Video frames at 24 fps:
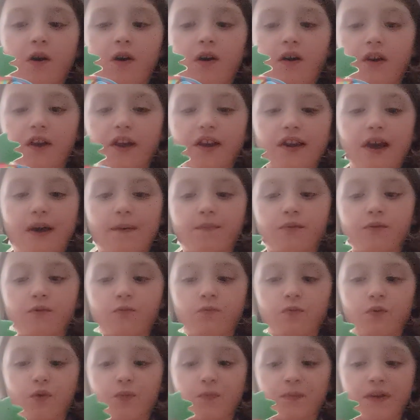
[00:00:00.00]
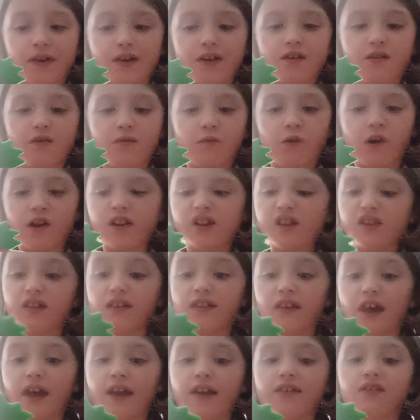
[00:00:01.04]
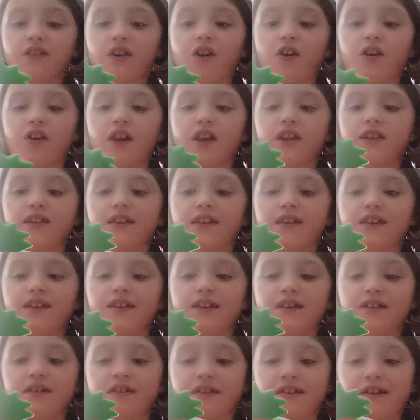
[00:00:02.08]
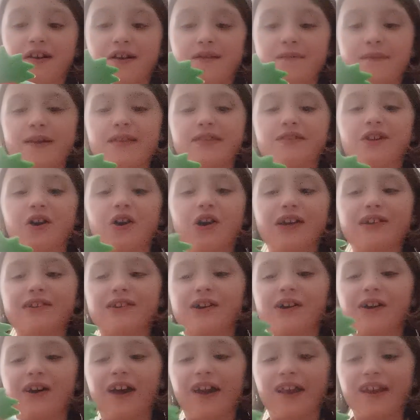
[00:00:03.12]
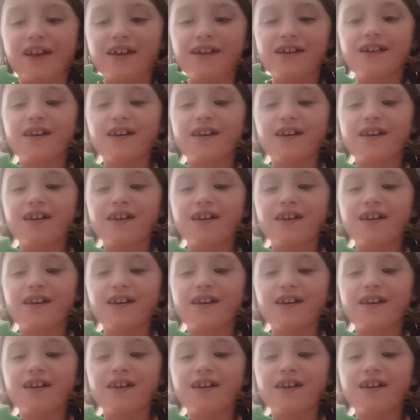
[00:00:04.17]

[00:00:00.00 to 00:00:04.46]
pineapple puppet. Why did I say tied-e? I meant tie-dye.